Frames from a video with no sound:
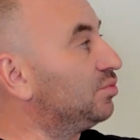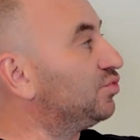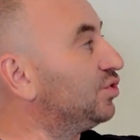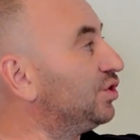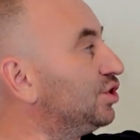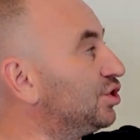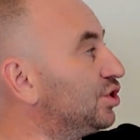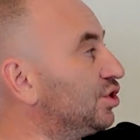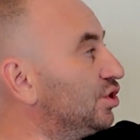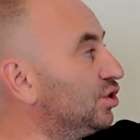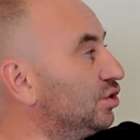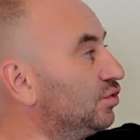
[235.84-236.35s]

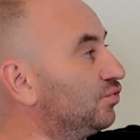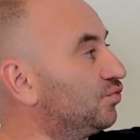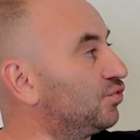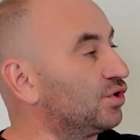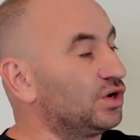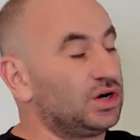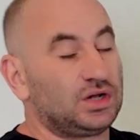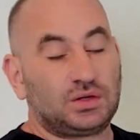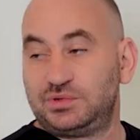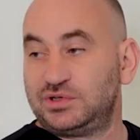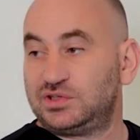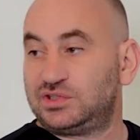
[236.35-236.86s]
return for
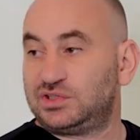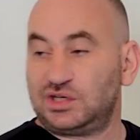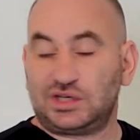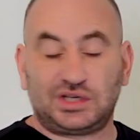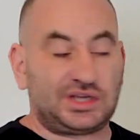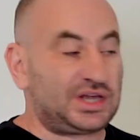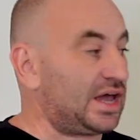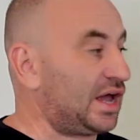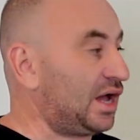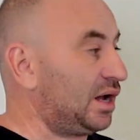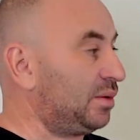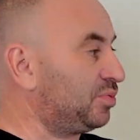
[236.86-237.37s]
LBC
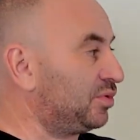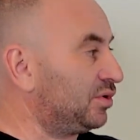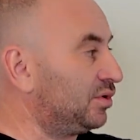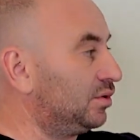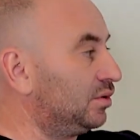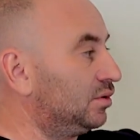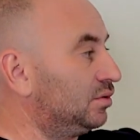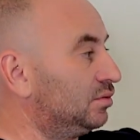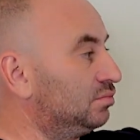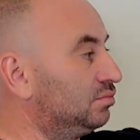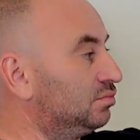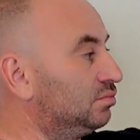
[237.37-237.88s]

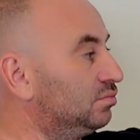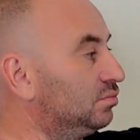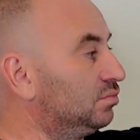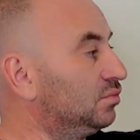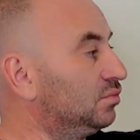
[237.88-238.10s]
Capital,